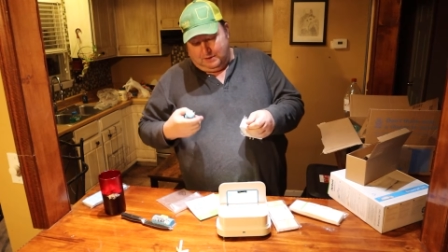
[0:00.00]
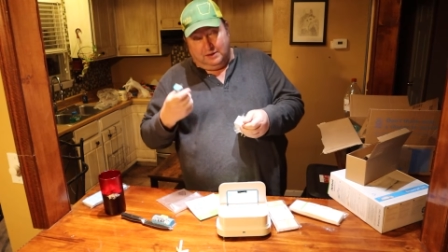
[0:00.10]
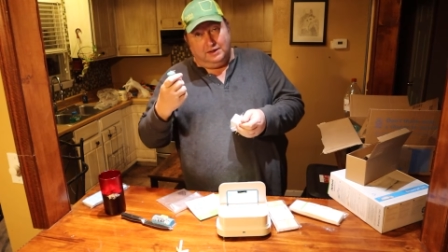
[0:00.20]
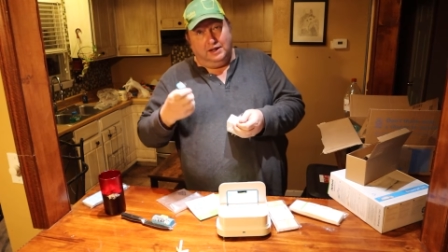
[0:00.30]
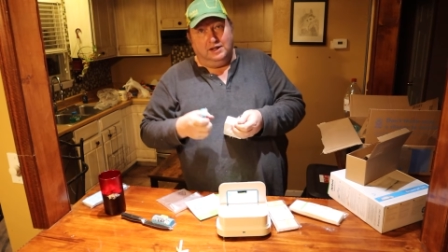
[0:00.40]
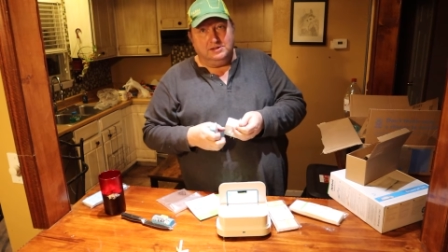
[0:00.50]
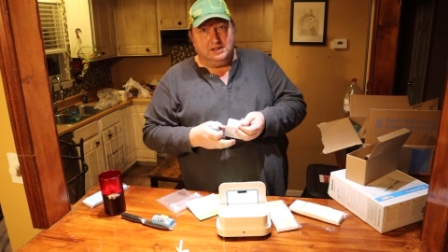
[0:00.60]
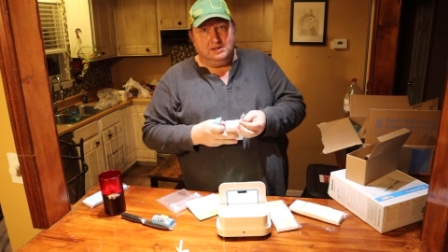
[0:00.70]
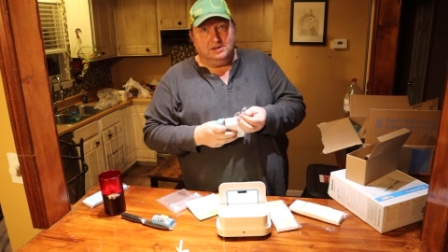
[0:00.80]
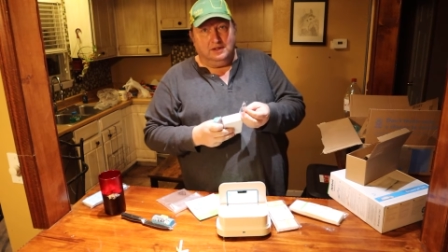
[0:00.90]
The thing
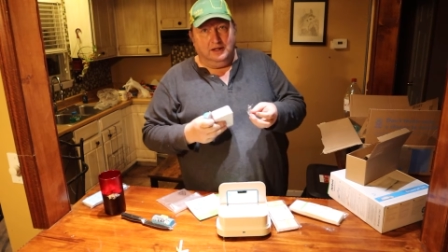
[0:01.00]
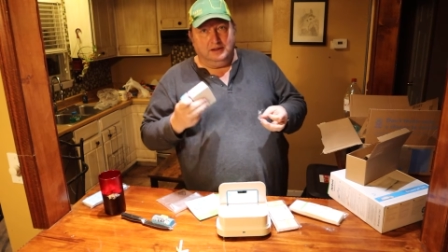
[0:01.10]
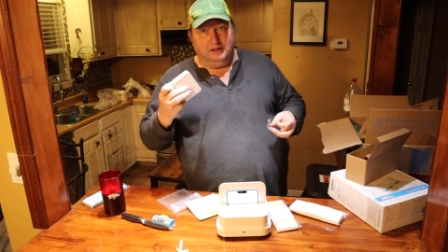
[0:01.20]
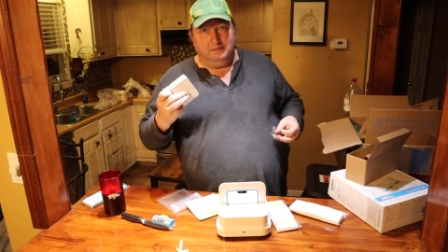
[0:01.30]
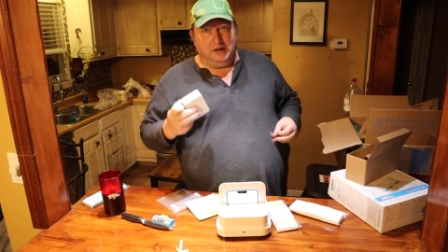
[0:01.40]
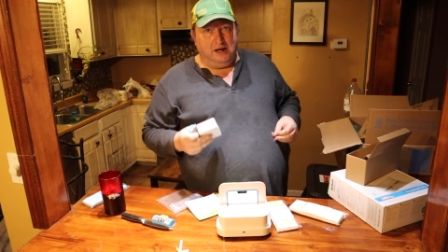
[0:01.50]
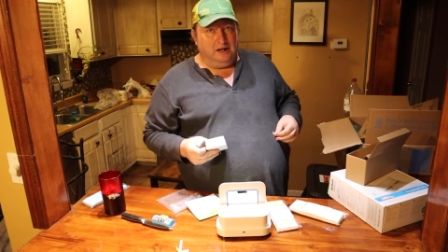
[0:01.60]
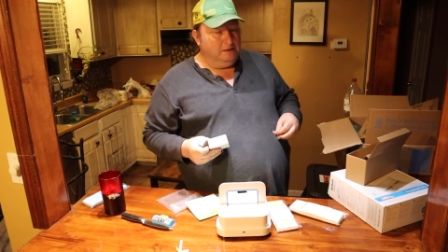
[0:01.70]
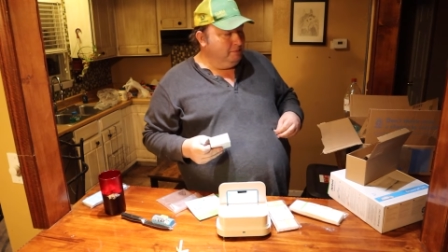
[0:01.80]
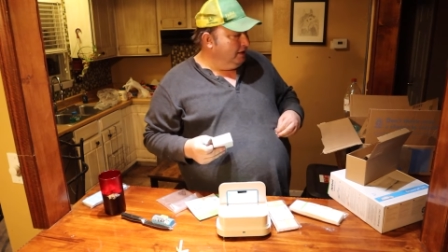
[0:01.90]
is, these are lithium
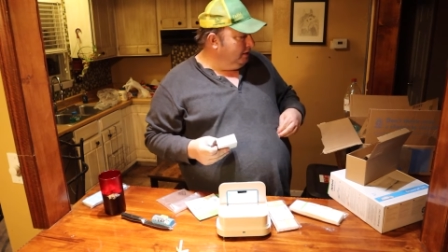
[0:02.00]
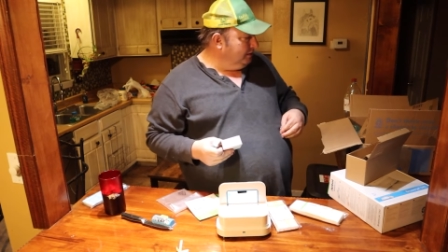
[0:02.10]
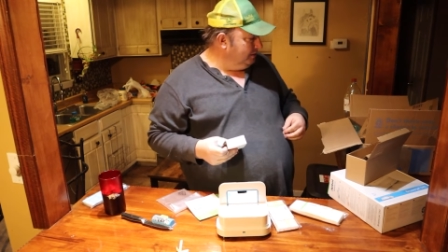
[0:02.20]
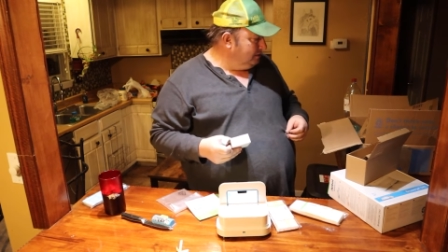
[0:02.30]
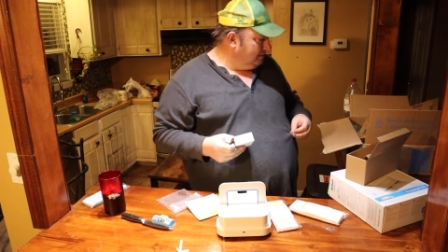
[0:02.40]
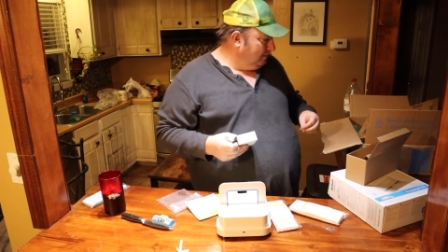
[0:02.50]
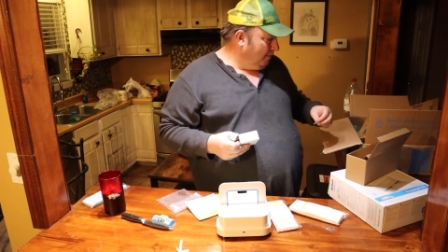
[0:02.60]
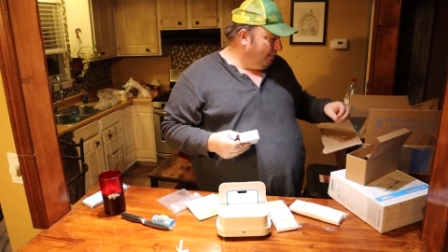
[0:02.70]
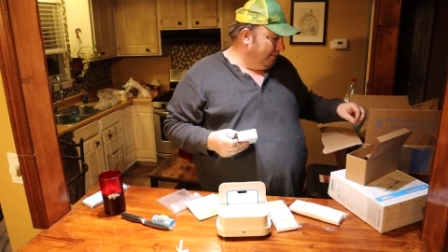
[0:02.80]
ion batteries.